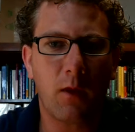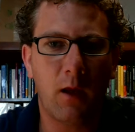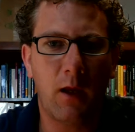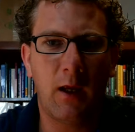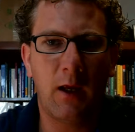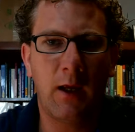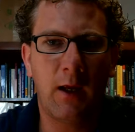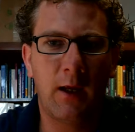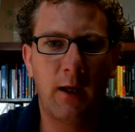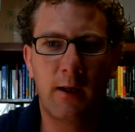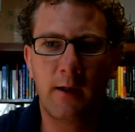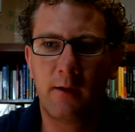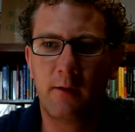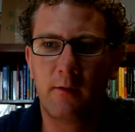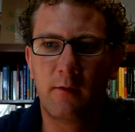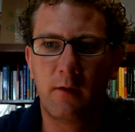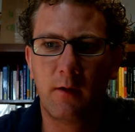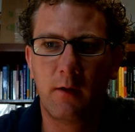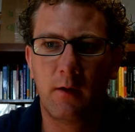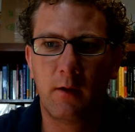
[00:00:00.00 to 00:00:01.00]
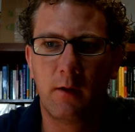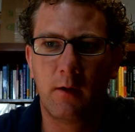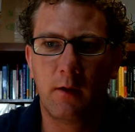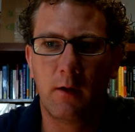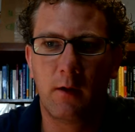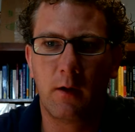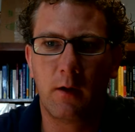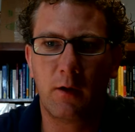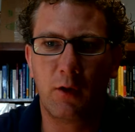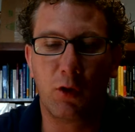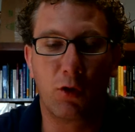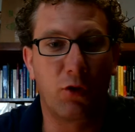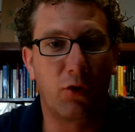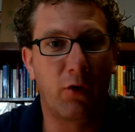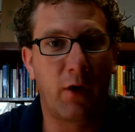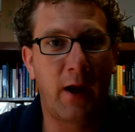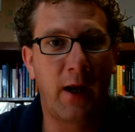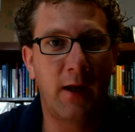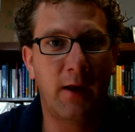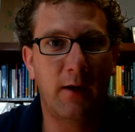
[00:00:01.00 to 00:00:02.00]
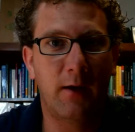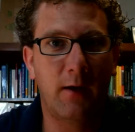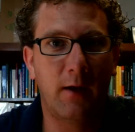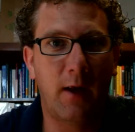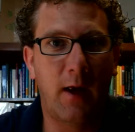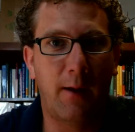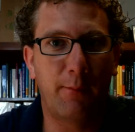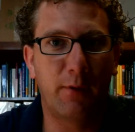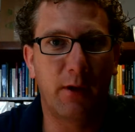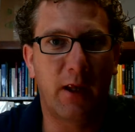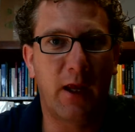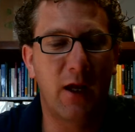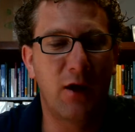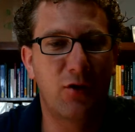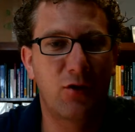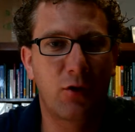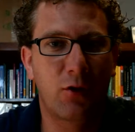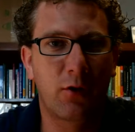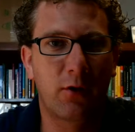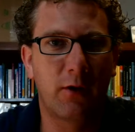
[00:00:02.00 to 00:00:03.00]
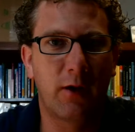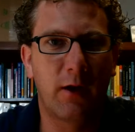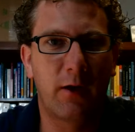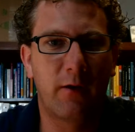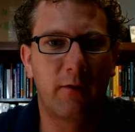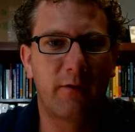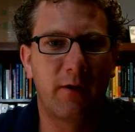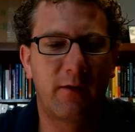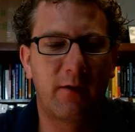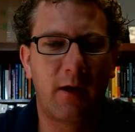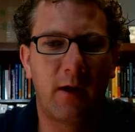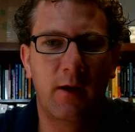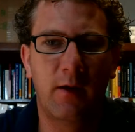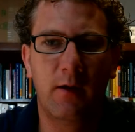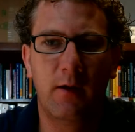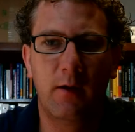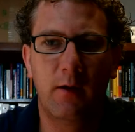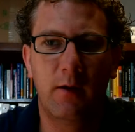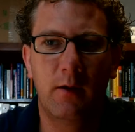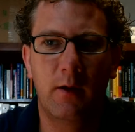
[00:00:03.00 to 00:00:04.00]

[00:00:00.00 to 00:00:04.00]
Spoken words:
and your grant application or letter of intent,